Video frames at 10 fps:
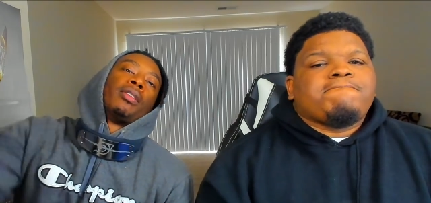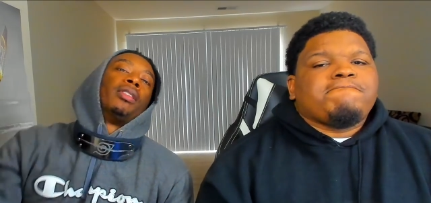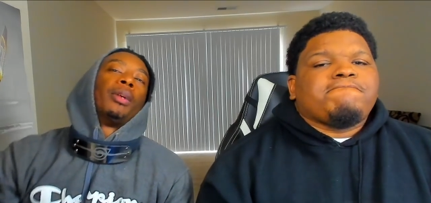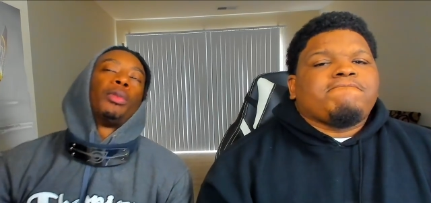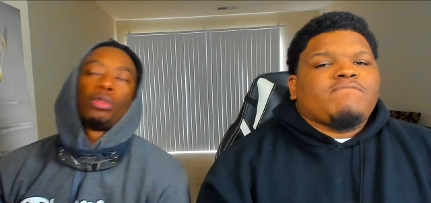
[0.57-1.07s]

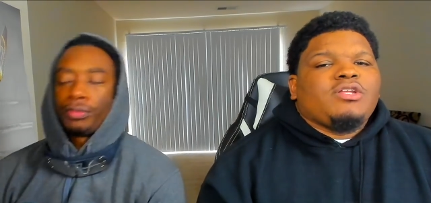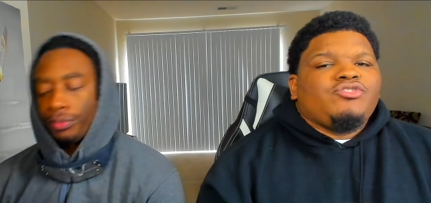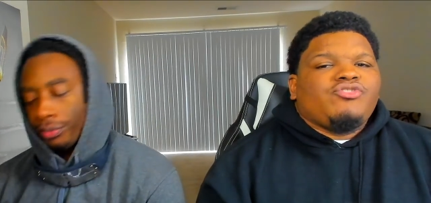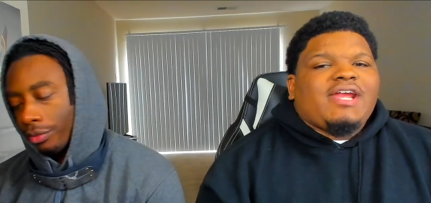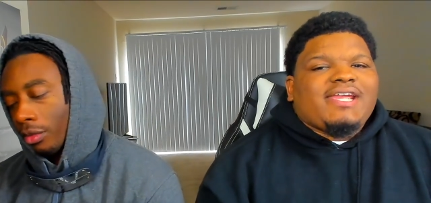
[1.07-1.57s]
Speaker 1: Double
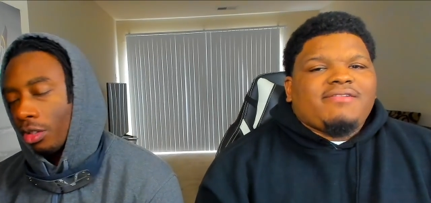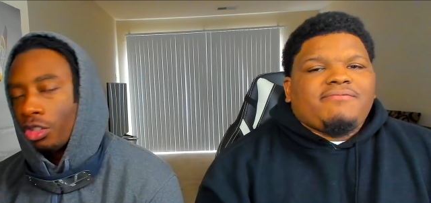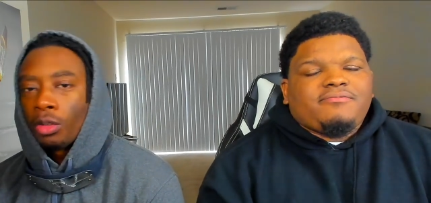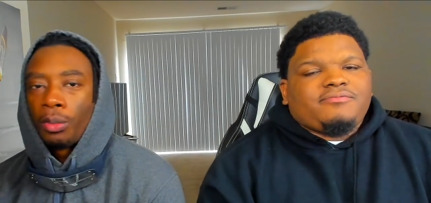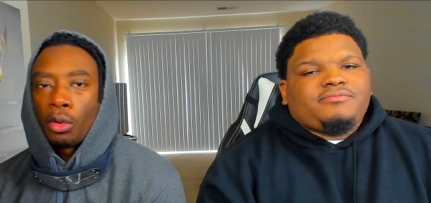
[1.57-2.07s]
Dragon.
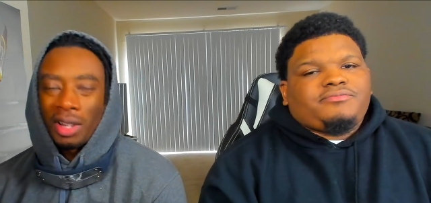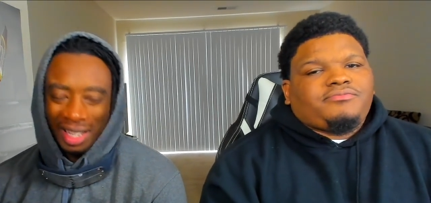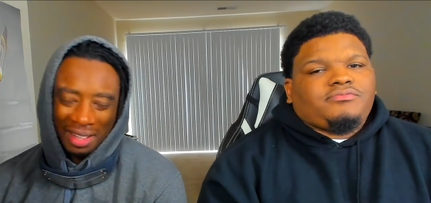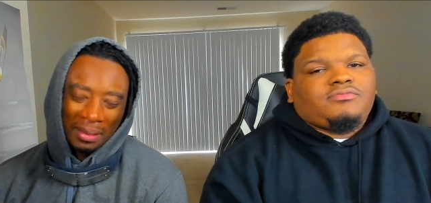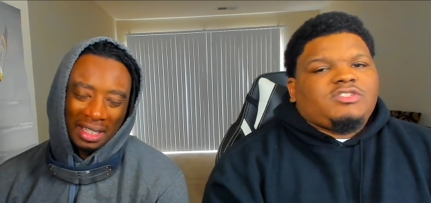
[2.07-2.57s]
It's your boy,
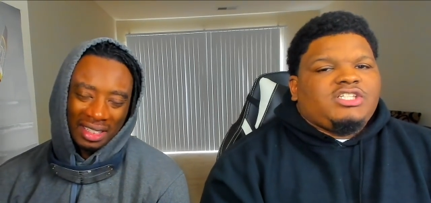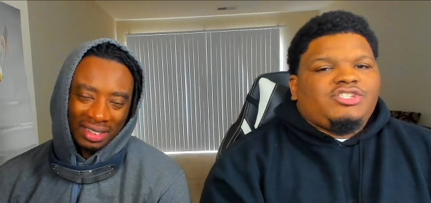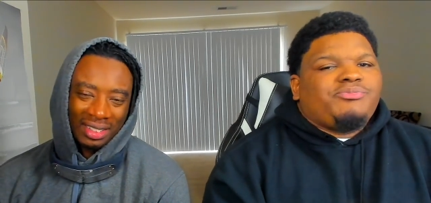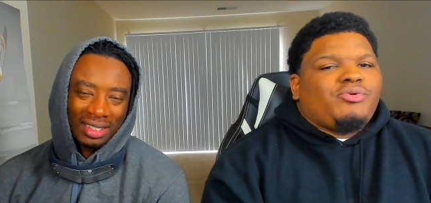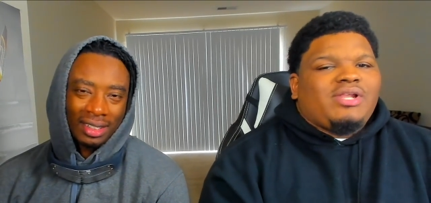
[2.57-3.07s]
Amenz.
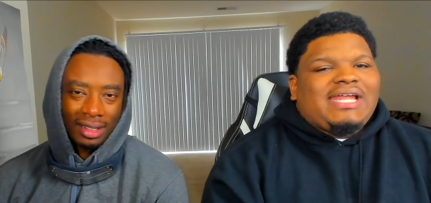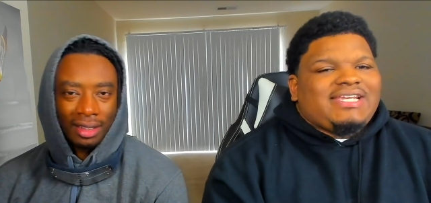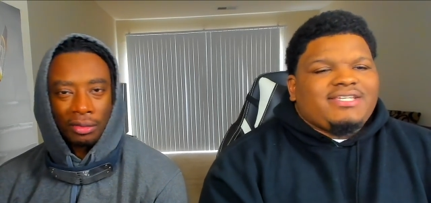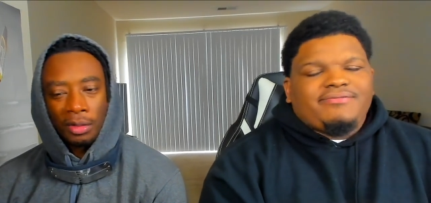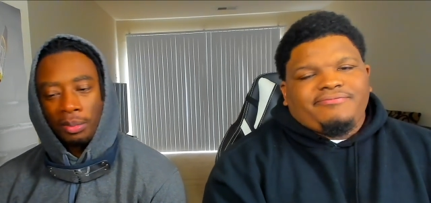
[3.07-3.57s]
It's your boy,
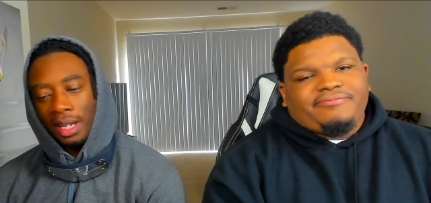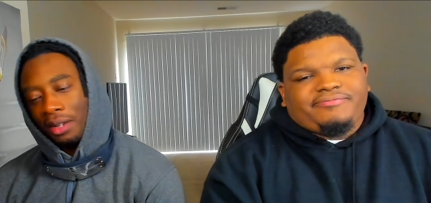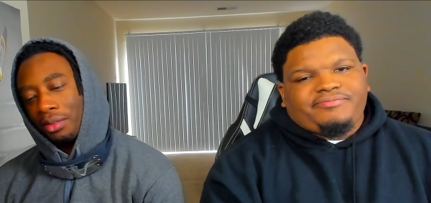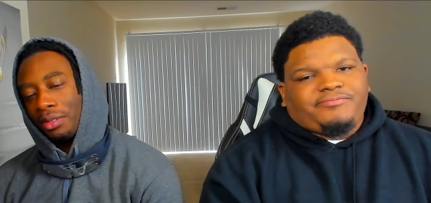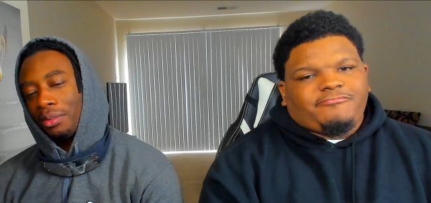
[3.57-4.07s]
Lycan. We
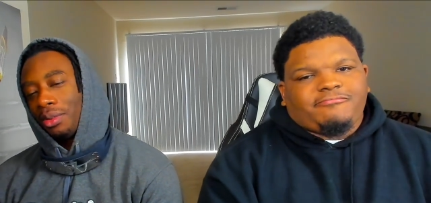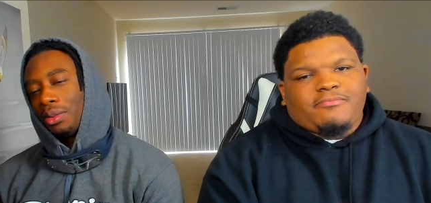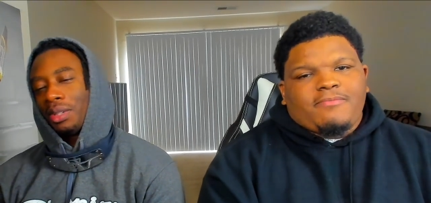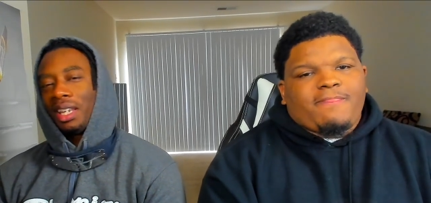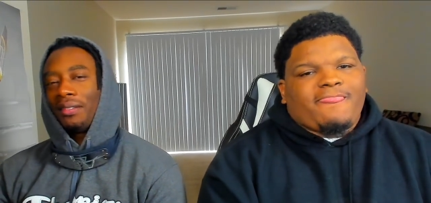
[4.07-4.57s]
back with some
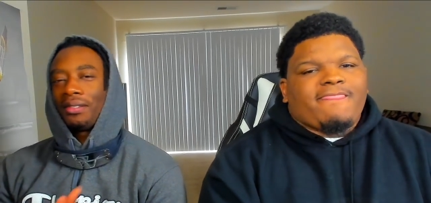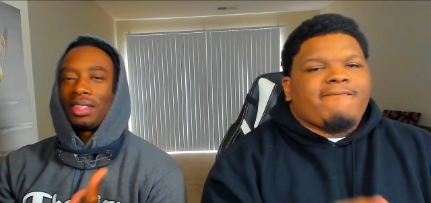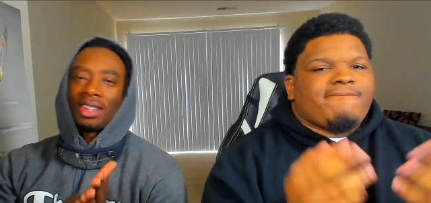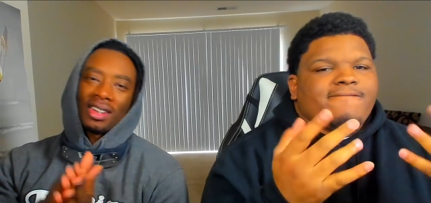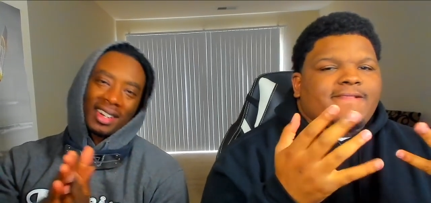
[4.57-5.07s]
new heat for
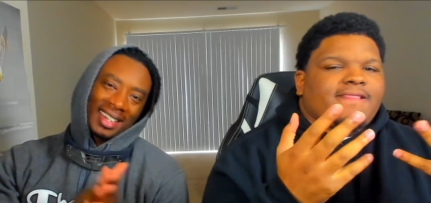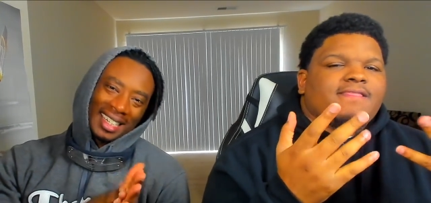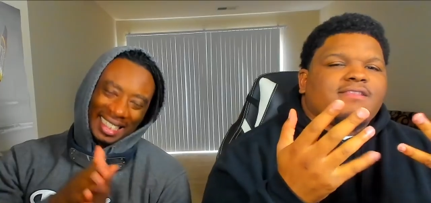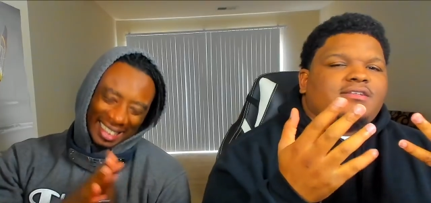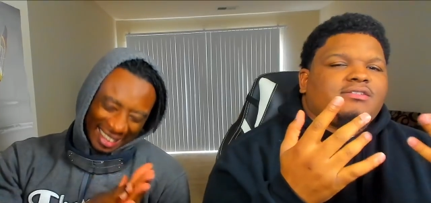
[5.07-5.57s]
y'all
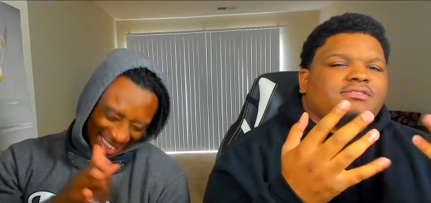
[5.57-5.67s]
today.